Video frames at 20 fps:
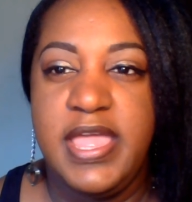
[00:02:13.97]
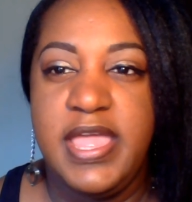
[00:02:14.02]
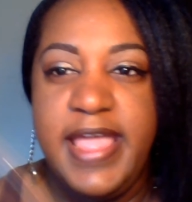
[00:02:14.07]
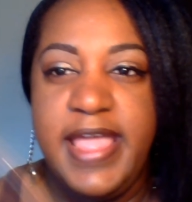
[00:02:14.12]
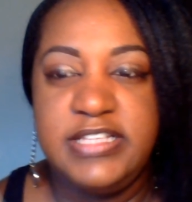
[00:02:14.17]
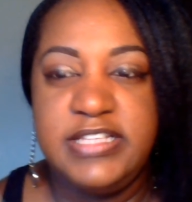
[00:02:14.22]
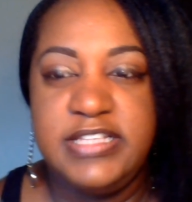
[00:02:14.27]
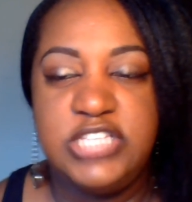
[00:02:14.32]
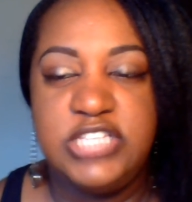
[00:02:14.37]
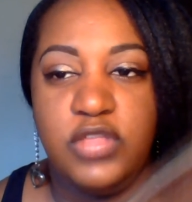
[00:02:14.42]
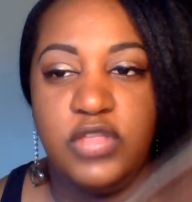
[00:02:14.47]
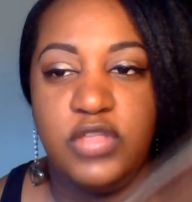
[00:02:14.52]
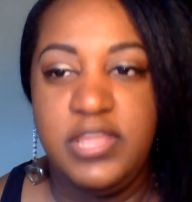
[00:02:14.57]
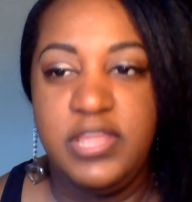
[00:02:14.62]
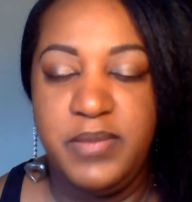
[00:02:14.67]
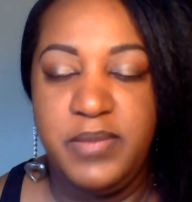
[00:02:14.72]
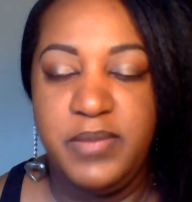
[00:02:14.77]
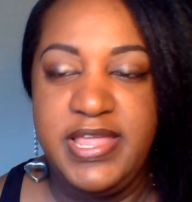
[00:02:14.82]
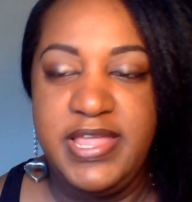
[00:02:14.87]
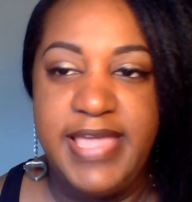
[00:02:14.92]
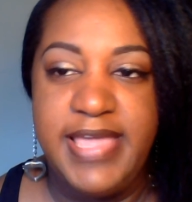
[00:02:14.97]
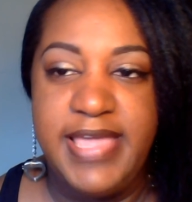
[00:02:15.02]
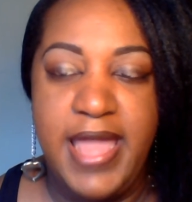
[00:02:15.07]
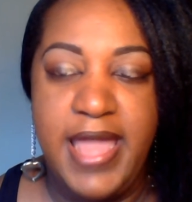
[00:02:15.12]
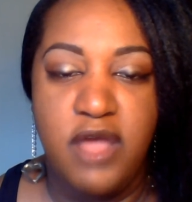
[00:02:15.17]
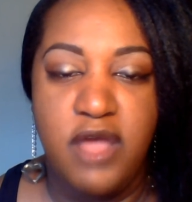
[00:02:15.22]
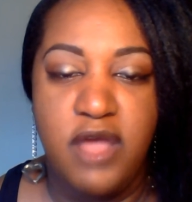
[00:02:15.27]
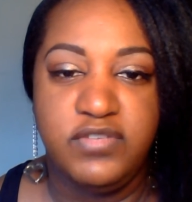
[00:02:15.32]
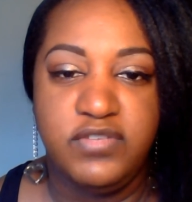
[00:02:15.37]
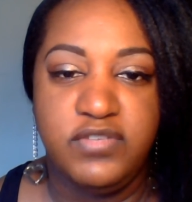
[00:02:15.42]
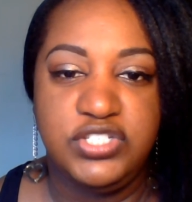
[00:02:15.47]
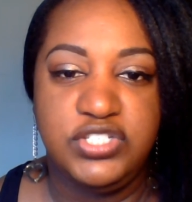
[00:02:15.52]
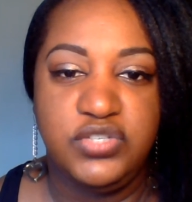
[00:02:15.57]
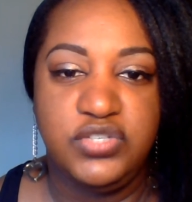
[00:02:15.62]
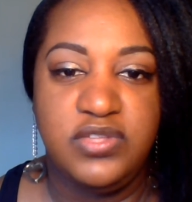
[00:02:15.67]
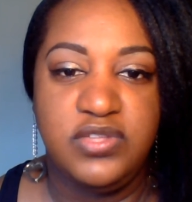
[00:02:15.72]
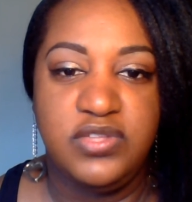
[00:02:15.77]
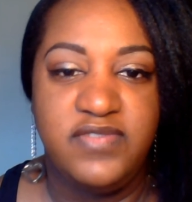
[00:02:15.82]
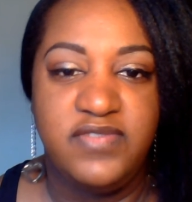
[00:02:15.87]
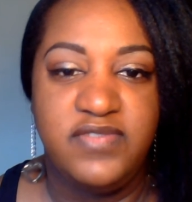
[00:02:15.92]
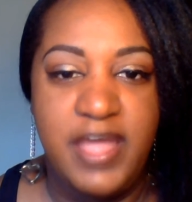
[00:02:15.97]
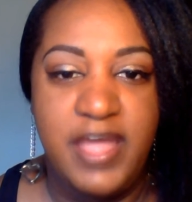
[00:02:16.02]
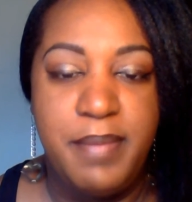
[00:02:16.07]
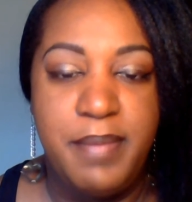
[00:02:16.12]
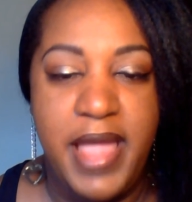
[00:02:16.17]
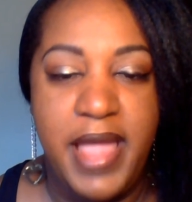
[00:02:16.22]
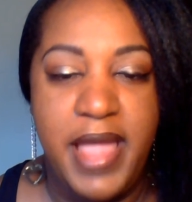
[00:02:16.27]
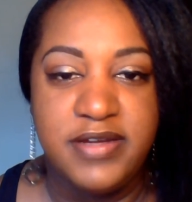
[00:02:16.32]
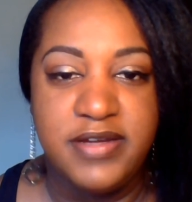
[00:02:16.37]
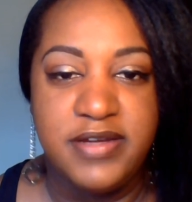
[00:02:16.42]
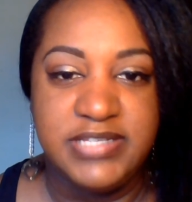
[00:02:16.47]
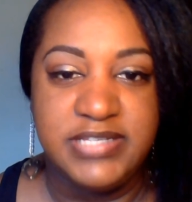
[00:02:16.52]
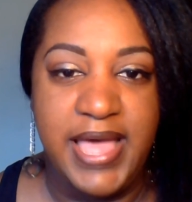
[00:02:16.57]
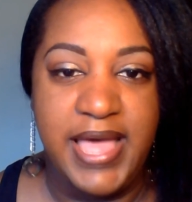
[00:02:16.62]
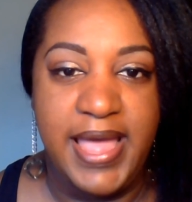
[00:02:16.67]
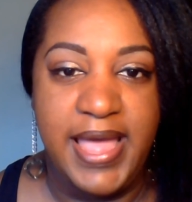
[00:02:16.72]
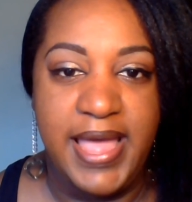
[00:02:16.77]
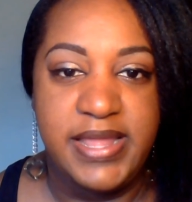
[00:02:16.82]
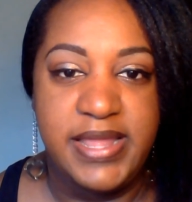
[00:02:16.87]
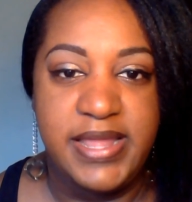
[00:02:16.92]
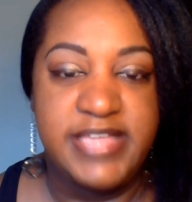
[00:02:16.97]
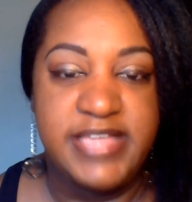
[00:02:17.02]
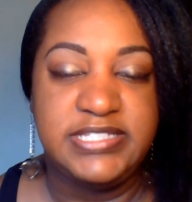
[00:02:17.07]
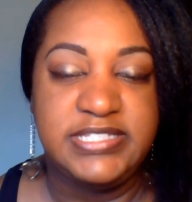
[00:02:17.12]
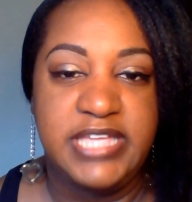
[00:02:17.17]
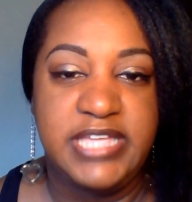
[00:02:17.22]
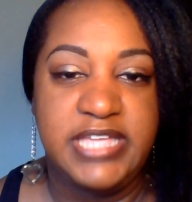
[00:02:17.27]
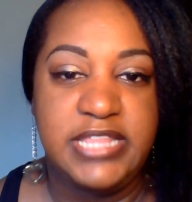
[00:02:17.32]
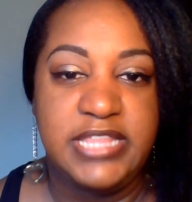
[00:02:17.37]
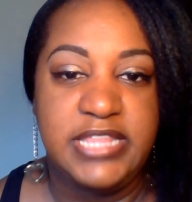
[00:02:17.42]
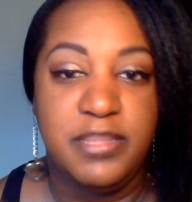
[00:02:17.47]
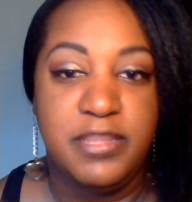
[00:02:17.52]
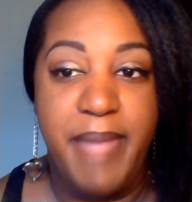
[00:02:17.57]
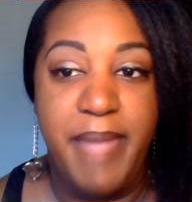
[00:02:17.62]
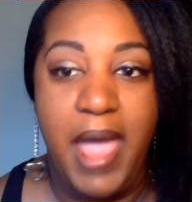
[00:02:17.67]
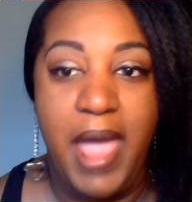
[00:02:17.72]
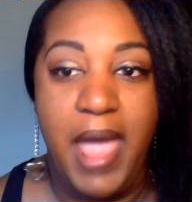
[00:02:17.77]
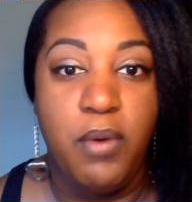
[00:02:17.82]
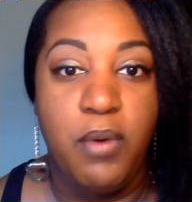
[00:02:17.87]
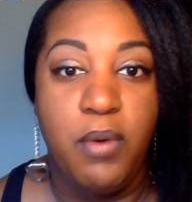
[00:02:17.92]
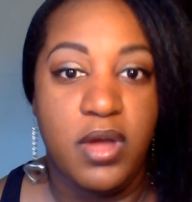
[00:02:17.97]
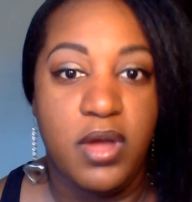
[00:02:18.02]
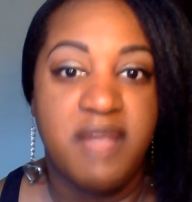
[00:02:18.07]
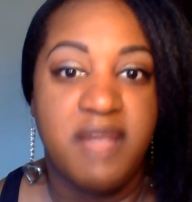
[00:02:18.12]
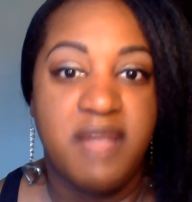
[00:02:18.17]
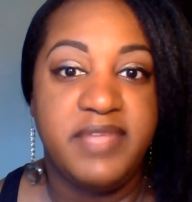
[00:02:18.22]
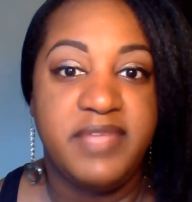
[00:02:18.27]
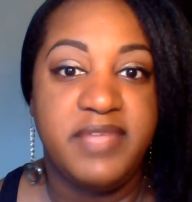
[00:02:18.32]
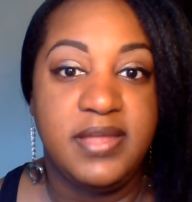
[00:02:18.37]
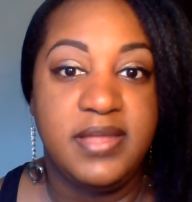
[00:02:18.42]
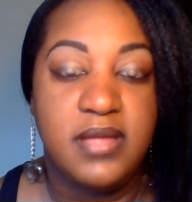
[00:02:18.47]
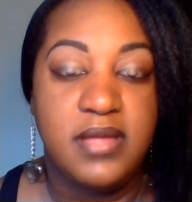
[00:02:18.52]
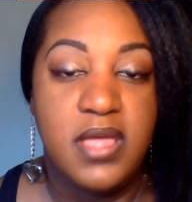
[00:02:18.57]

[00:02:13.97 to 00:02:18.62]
and so then when he got over to the vampire side, he's seen the power of it,